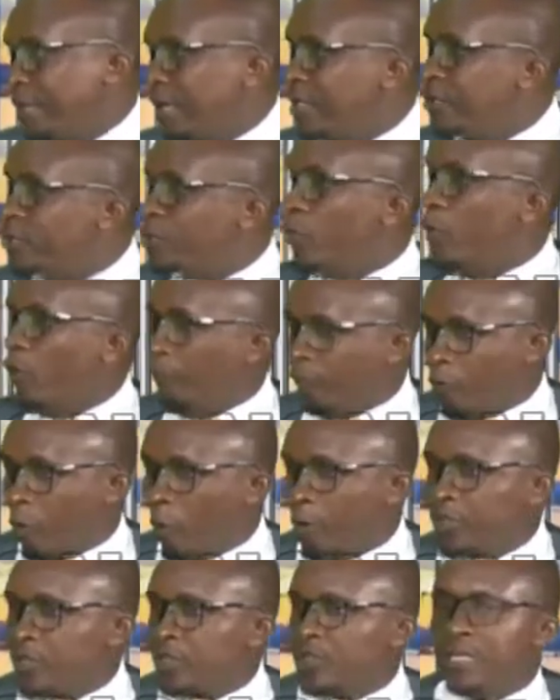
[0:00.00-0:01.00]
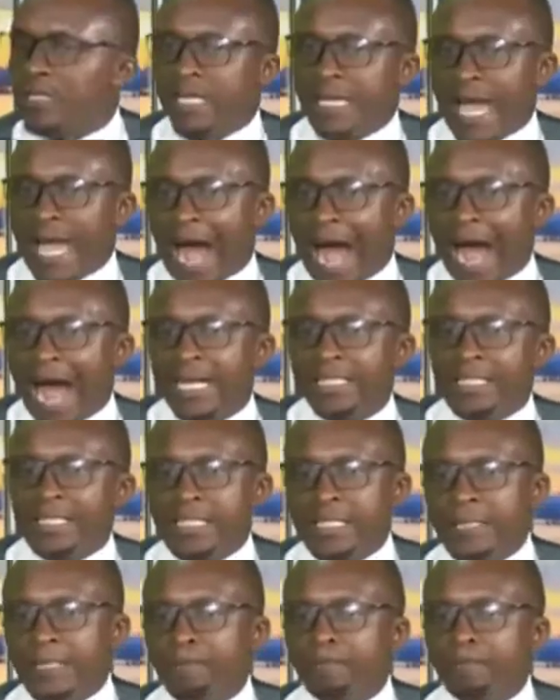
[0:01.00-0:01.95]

So, of course, he had the.